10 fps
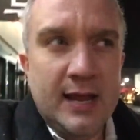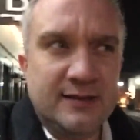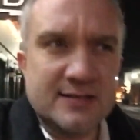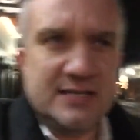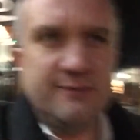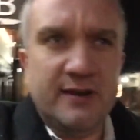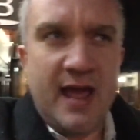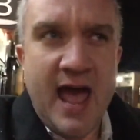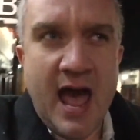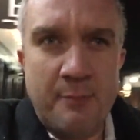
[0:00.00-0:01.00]
It doesn't even
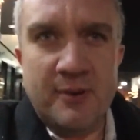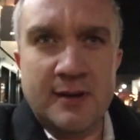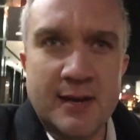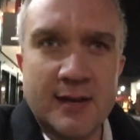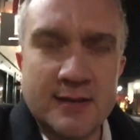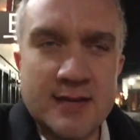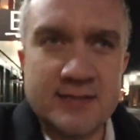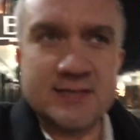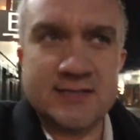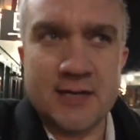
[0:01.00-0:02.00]
happen
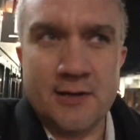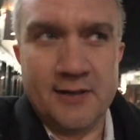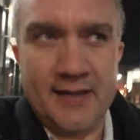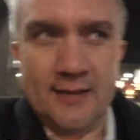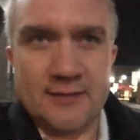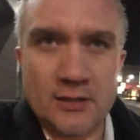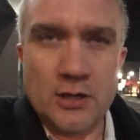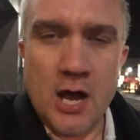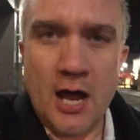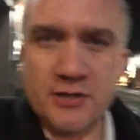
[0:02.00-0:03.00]
necessarily at the
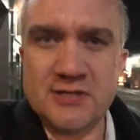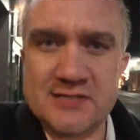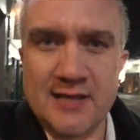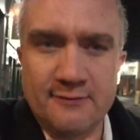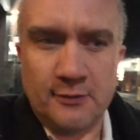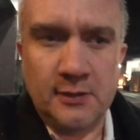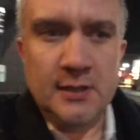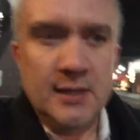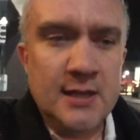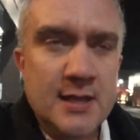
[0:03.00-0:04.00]
conscious level,
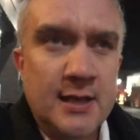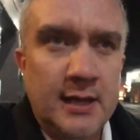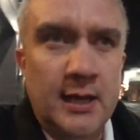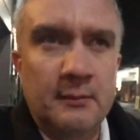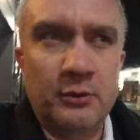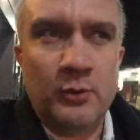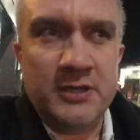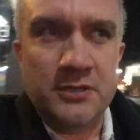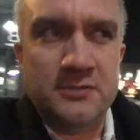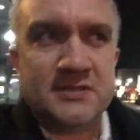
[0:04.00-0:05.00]
but
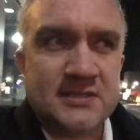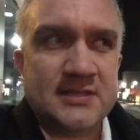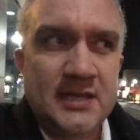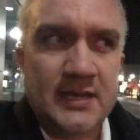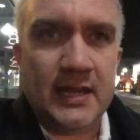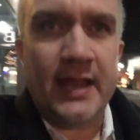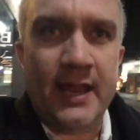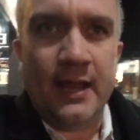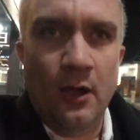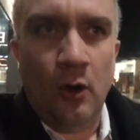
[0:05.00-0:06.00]
when you see
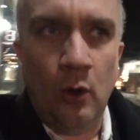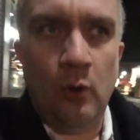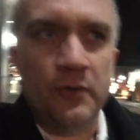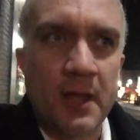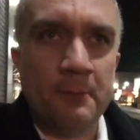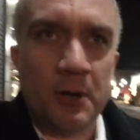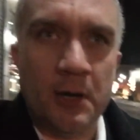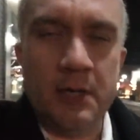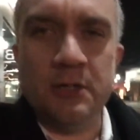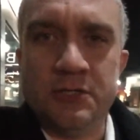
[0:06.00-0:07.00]
a whole
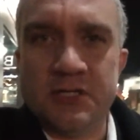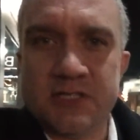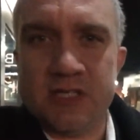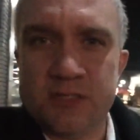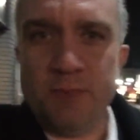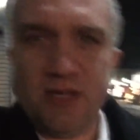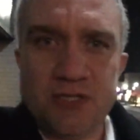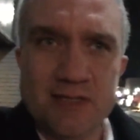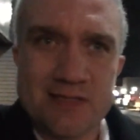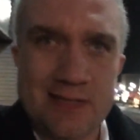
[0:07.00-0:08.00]
number, you're just
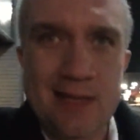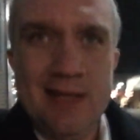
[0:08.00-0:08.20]
suspicious.